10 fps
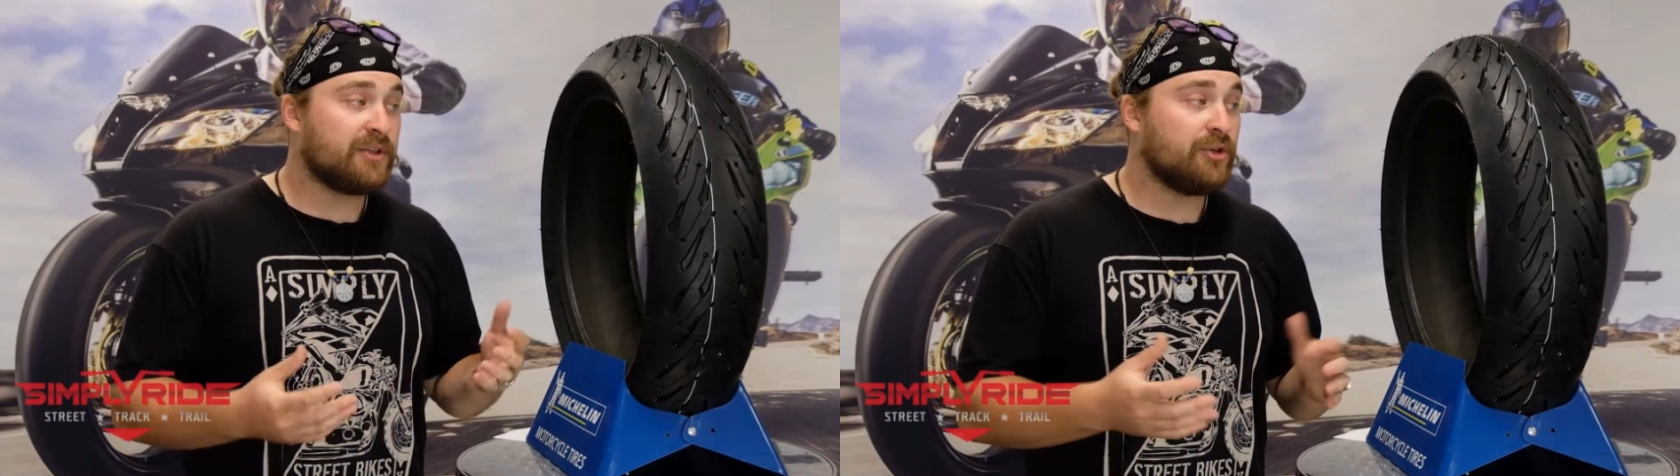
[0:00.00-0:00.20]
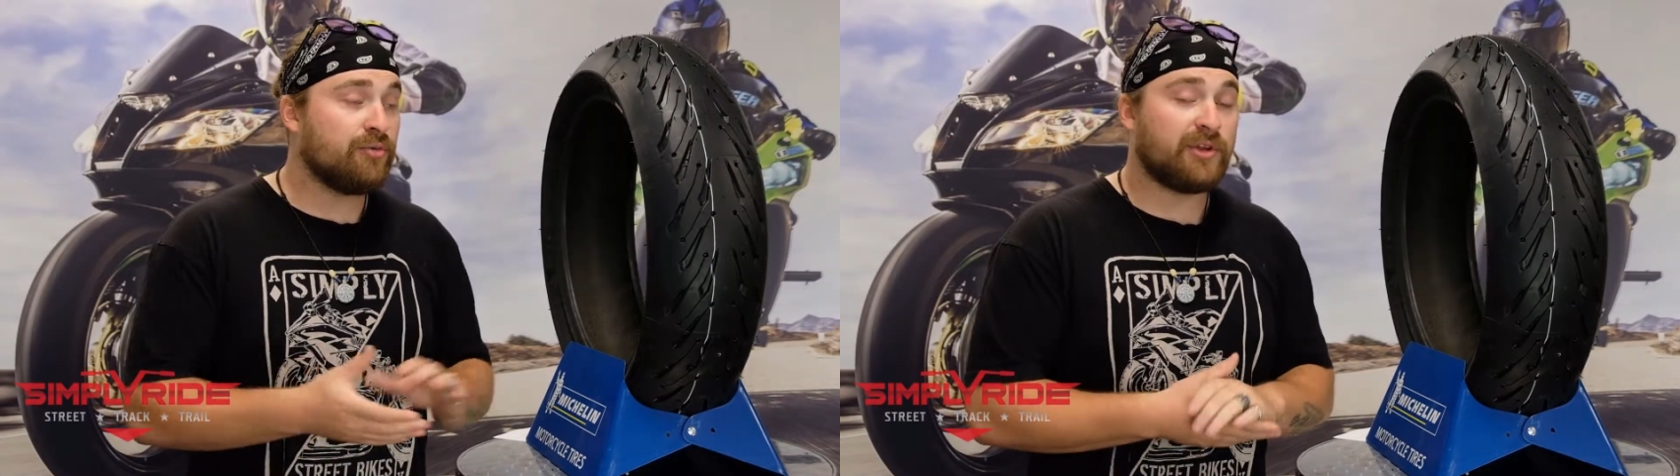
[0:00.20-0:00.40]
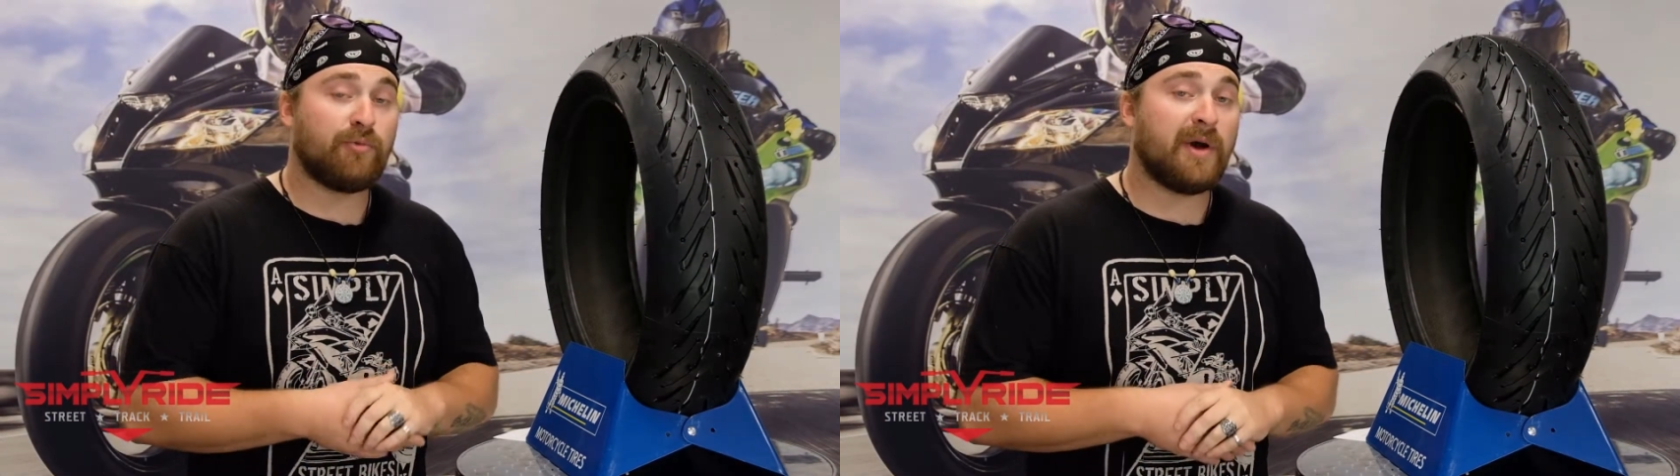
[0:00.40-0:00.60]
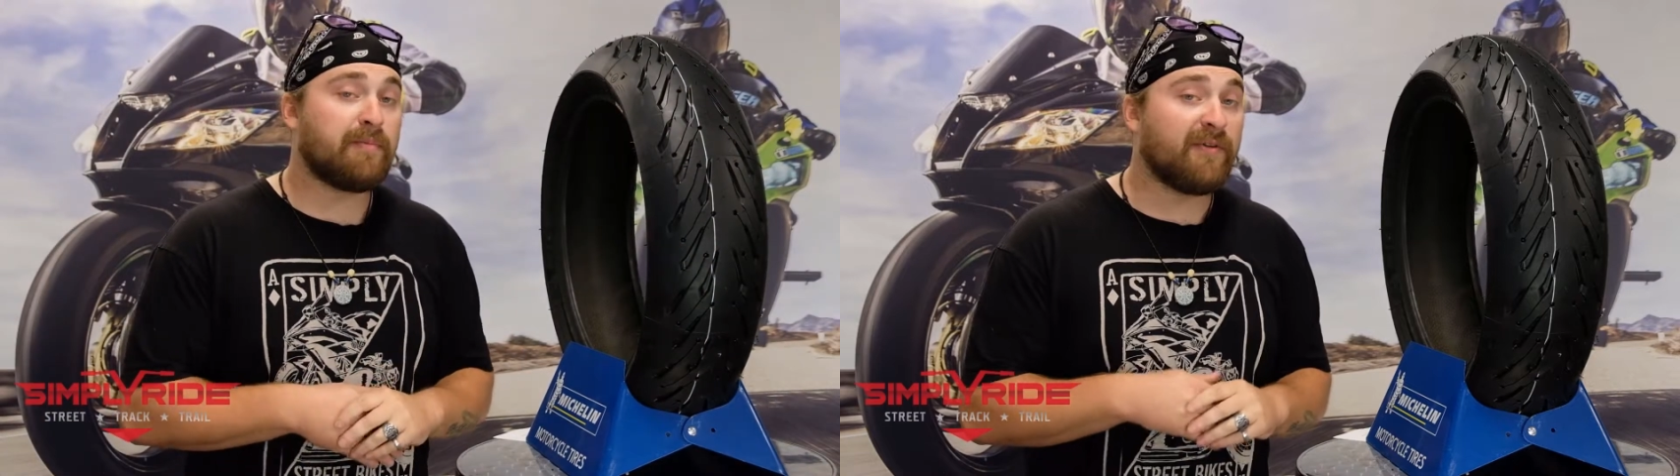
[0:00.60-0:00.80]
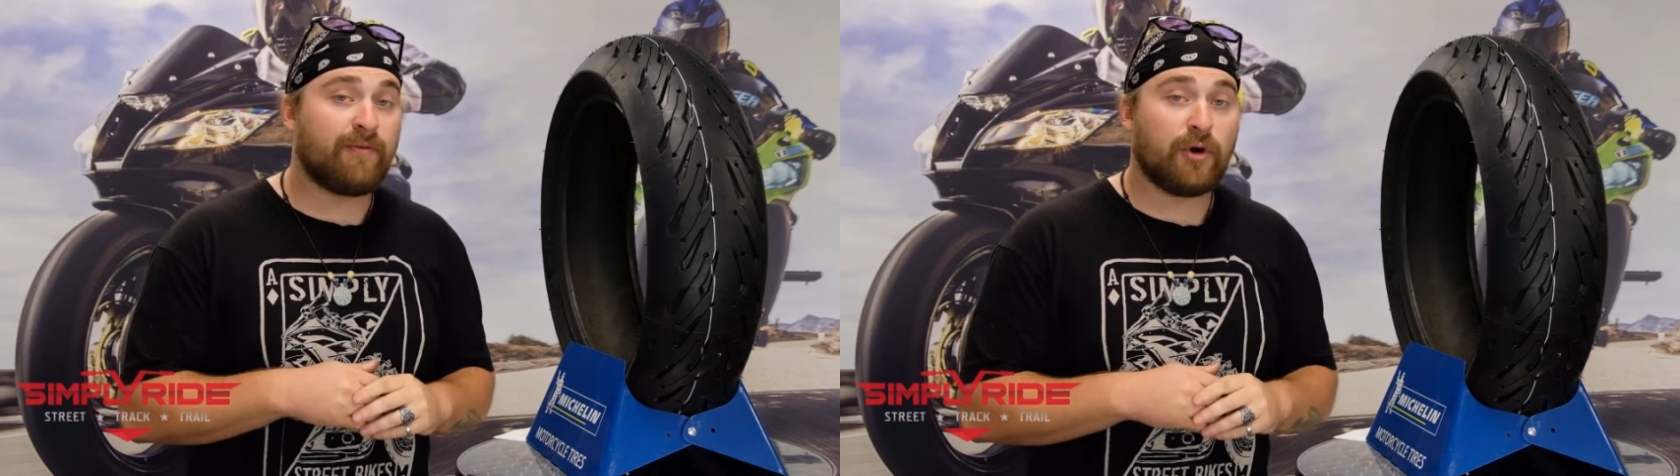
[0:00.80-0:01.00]
too with the
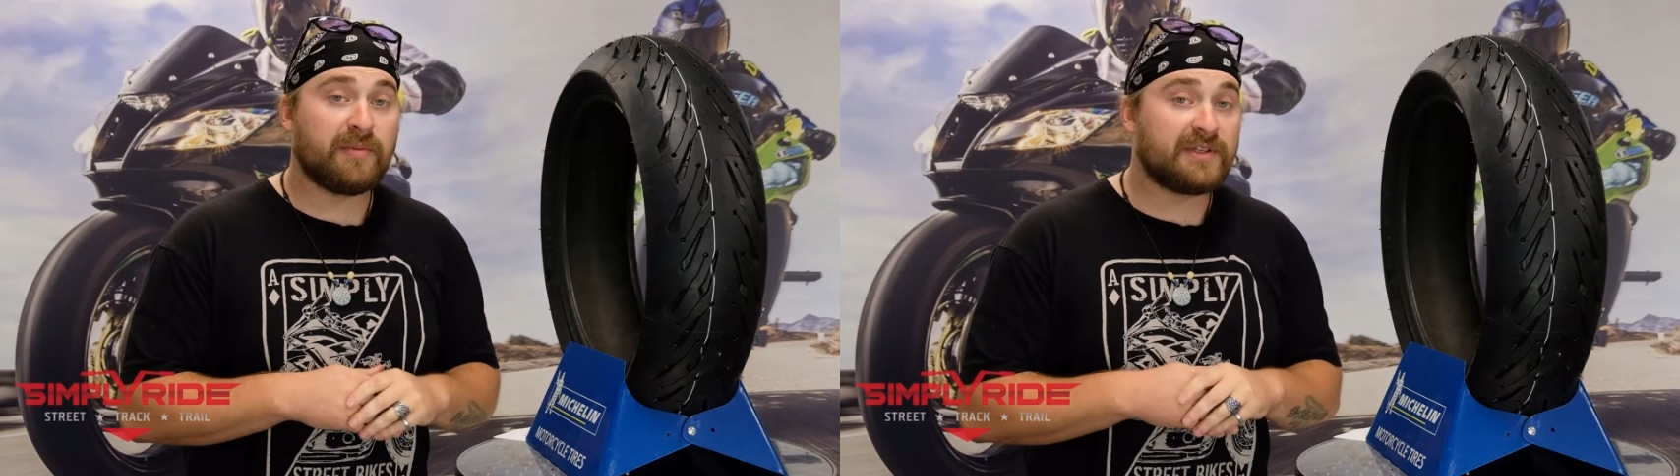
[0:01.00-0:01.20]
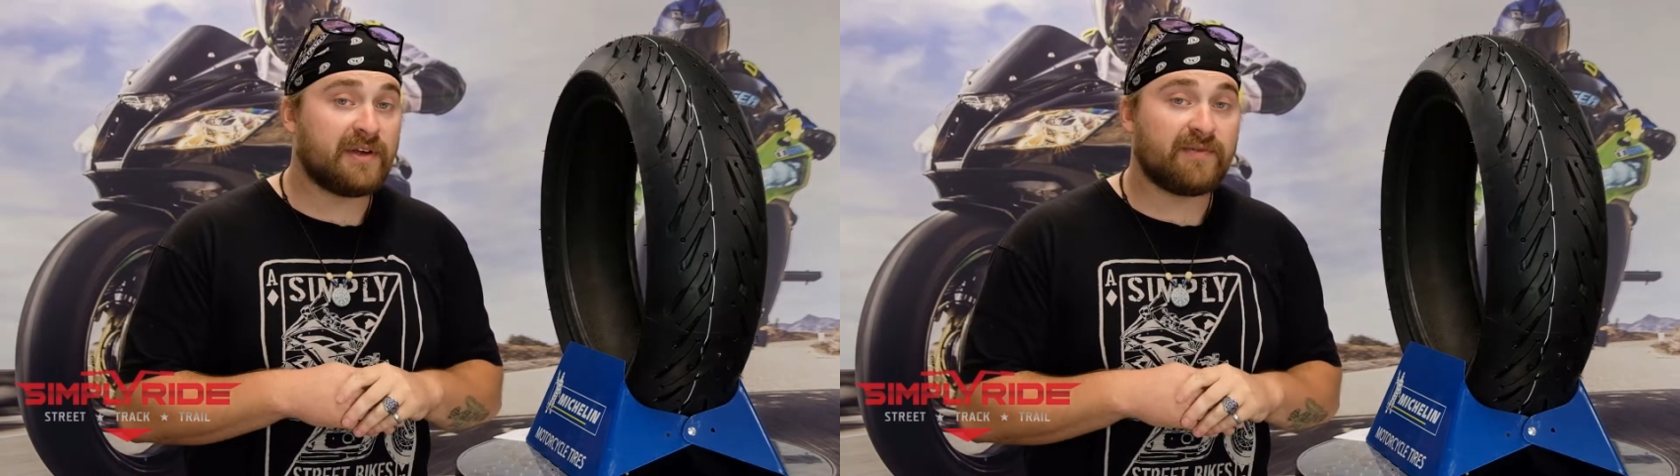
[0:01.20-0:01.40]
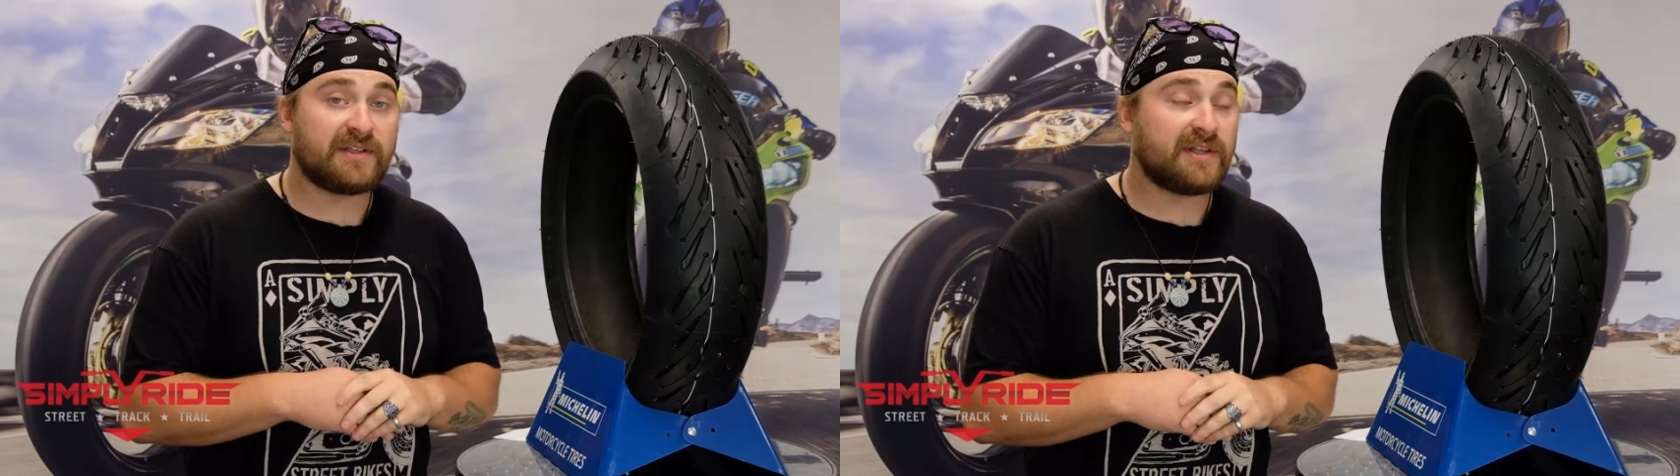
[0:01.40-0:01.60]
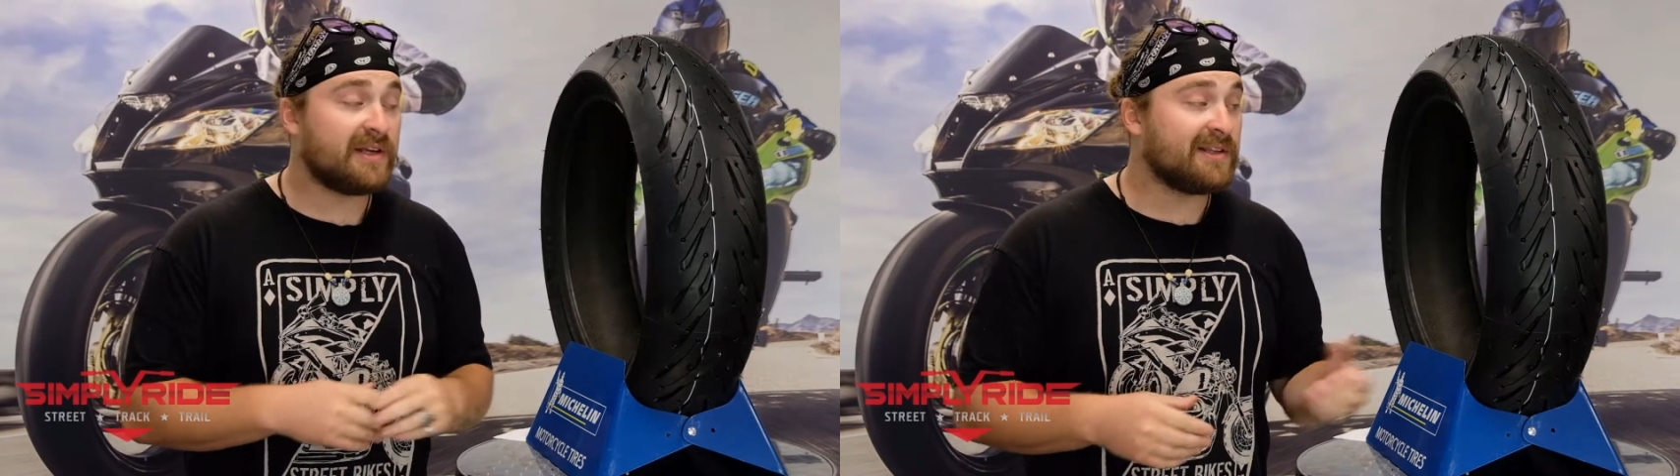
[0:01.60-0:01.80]
wet performance of this thing,